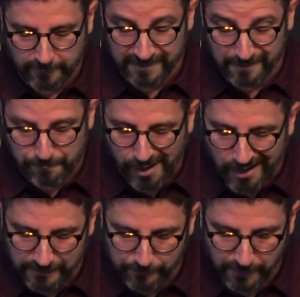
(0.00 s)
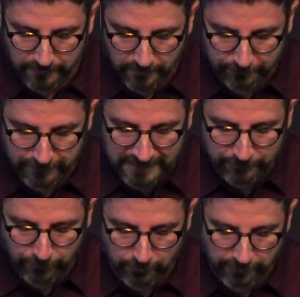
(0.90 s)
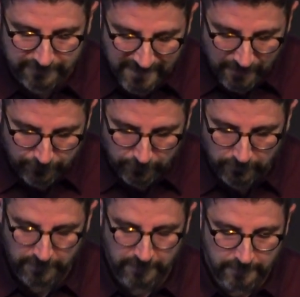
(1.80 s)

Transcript: the embodiment of evil, the devil.